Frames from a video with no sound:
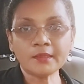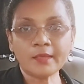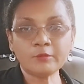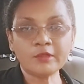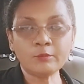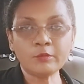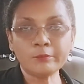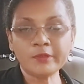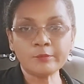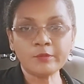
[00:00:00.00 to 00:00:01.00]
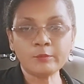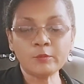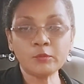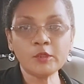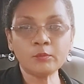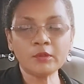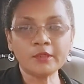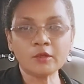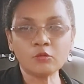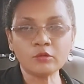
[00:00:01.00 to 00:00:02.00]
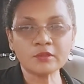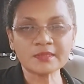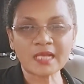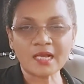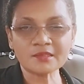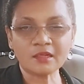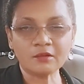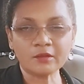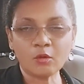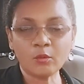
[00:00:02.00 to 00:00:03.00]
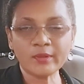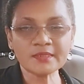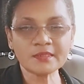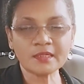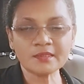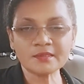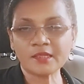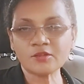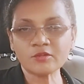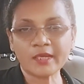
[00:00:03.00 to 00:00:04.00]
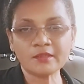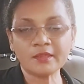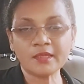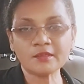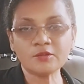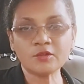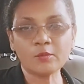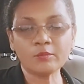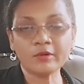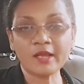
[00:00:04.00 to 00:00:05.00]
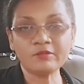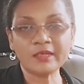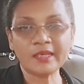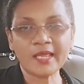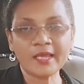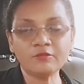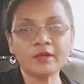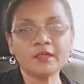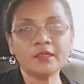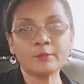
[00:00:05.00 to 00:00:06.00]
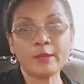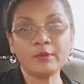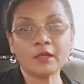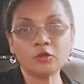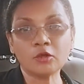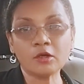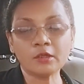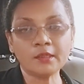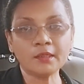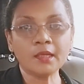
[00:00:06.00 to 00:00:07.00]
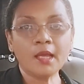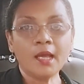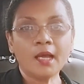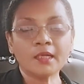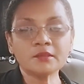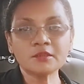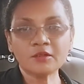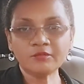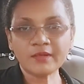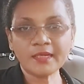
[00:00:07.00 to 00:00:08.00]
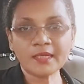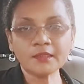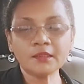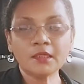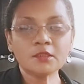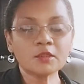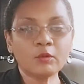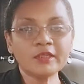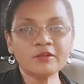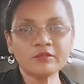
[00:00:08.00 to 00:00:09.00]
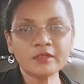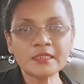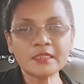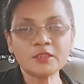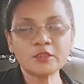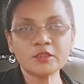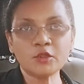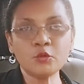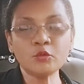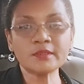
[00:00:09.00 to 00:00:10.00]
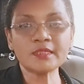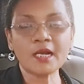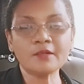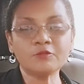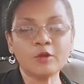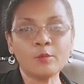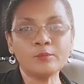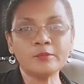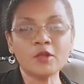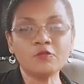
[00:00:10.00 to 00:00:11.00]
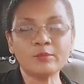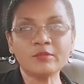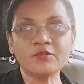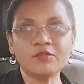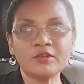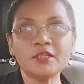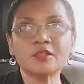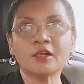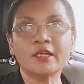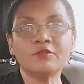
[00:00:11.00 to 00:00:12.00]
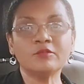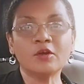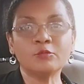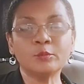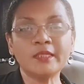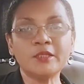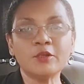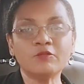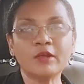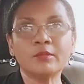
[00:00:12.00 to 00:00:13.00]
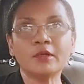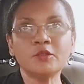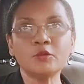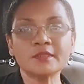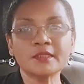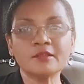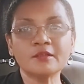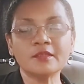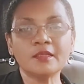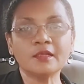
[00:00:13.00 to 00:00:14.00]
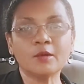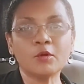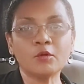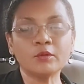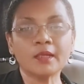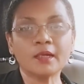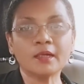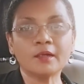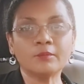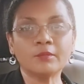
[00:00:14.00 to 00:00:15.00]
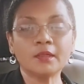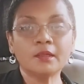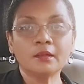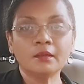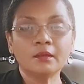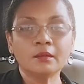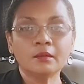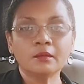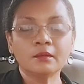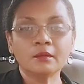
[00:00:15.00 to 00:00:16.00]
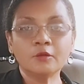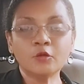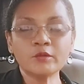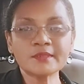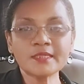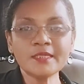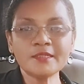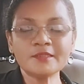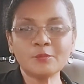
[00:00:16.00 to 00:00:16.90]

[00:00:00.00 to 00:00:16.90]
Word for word: Like there may be people there who just ask a lot of questions and try to get into your private life, and it might be annoying and stuff like that. So whatever it is, so you will start from November finish or even mid-November, you start to think about um those things.